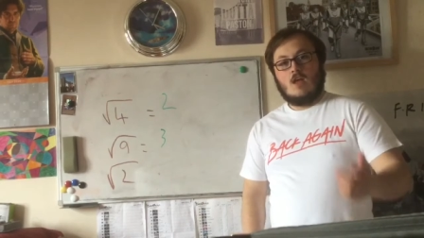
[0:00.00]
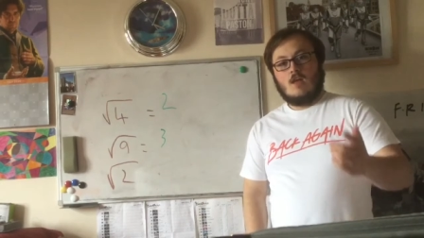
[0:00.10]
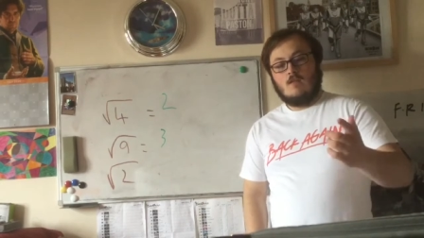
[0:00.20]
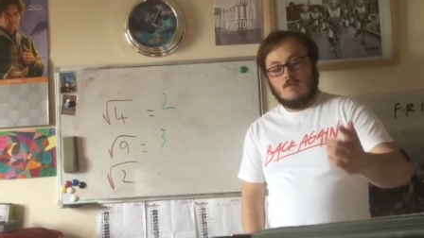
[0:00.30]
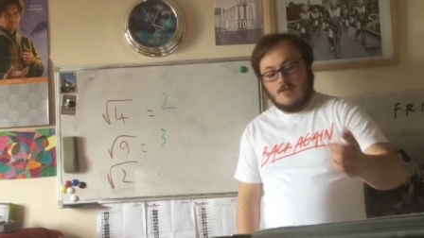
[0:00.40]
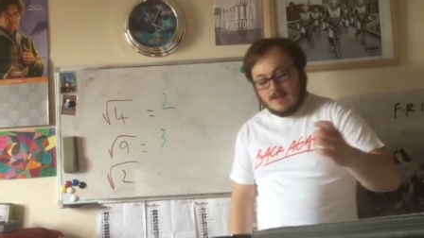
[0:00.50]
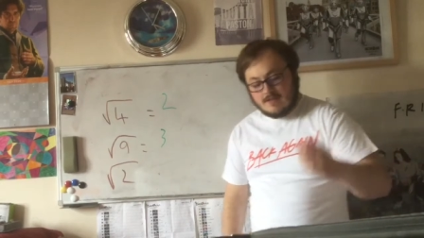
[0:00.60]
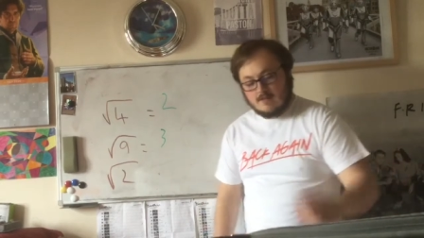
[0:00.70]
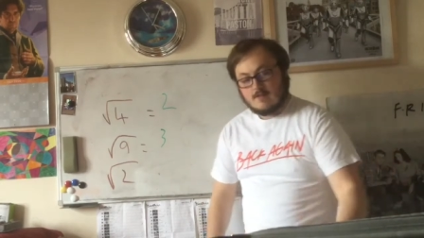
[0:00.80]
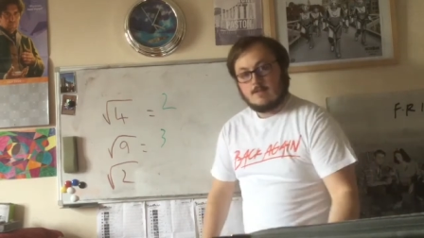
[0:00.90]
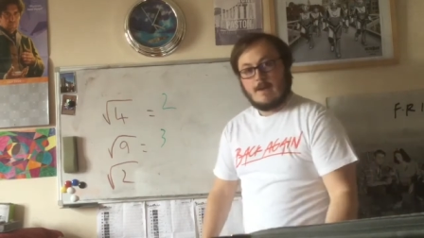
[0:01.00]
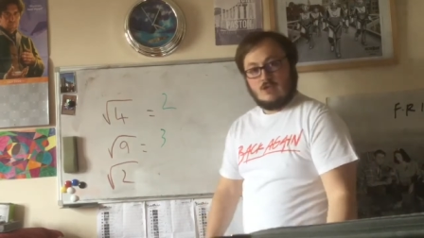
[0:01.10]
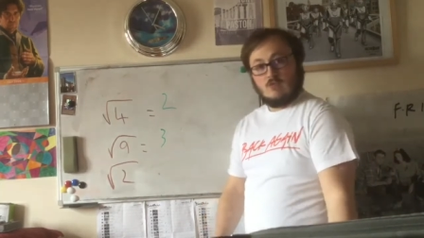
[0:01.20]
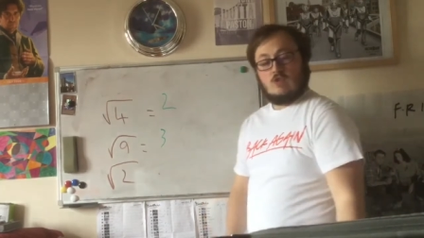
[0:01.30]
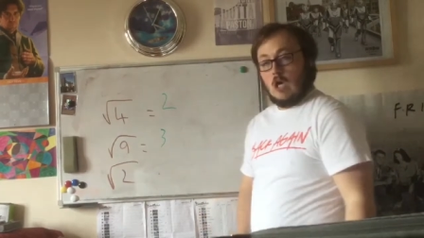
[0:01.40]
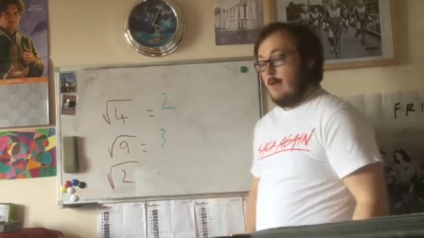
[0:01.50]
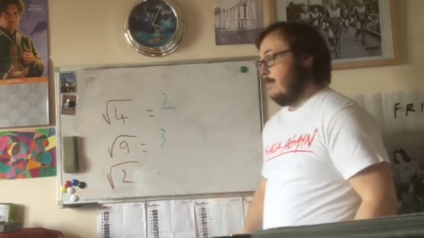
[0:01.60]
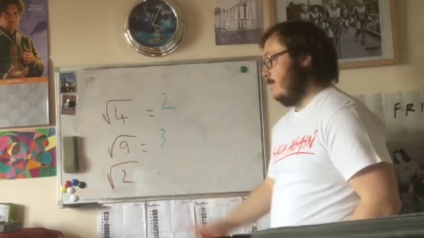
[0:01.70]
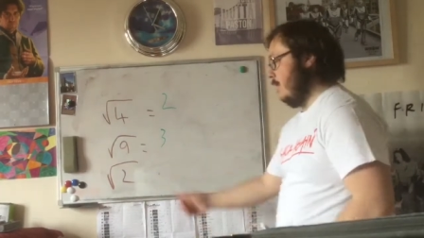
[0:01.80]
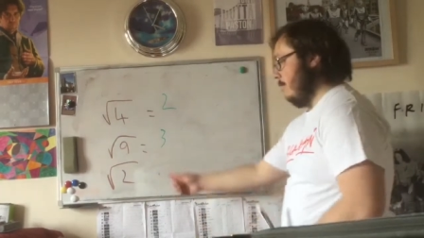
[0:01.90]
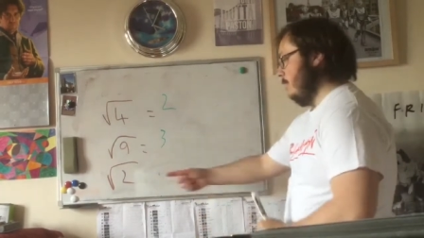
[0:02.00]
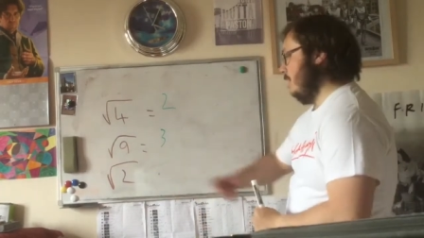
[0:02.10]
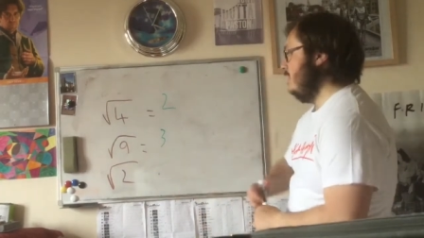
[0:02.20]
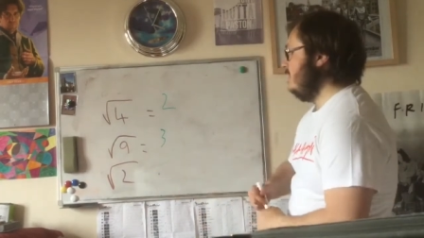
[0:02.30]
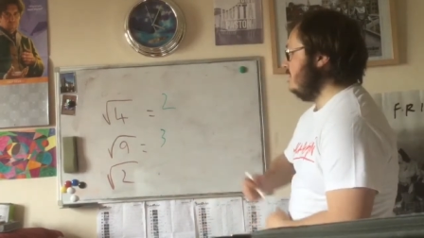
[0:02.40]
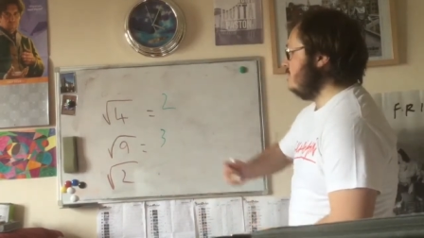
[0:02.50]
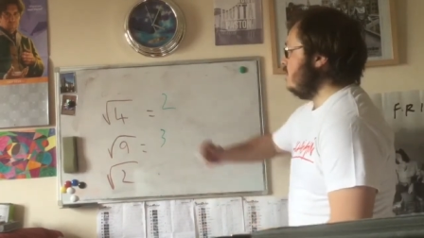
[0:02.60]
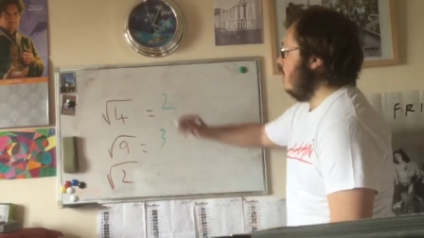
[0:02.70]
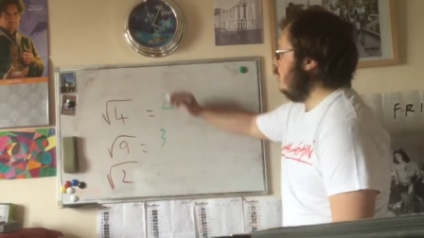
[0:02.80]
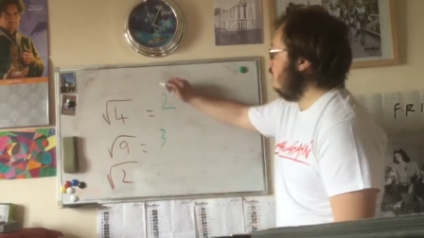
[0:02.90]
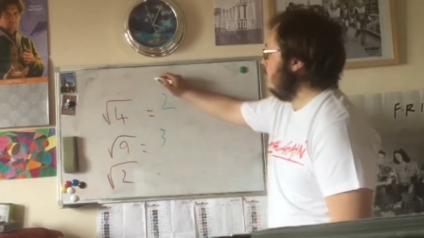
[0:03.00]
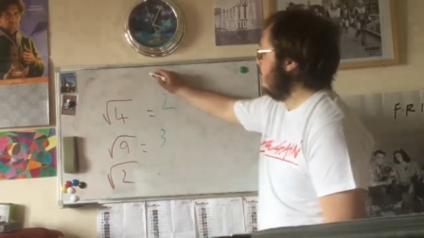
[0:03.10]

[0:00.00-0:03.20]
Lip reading: This is a special type of number. This is known